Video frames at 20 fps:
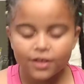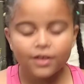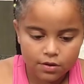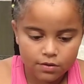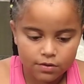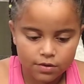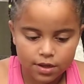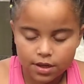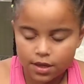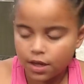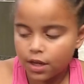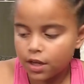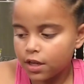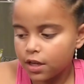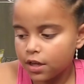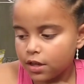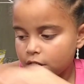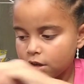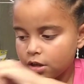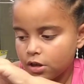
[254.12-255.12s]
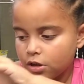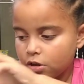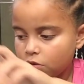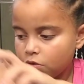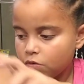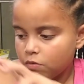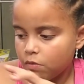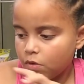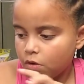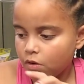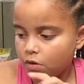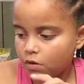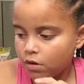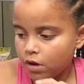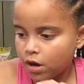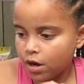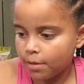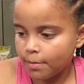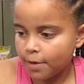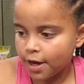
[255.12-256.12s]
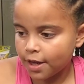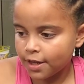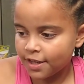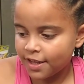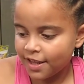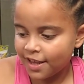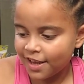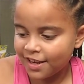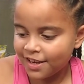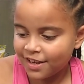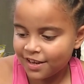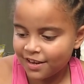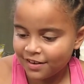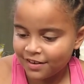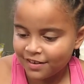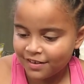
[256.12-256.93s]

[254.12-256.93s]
So Stitch is gonna roll. Come on, Stitch.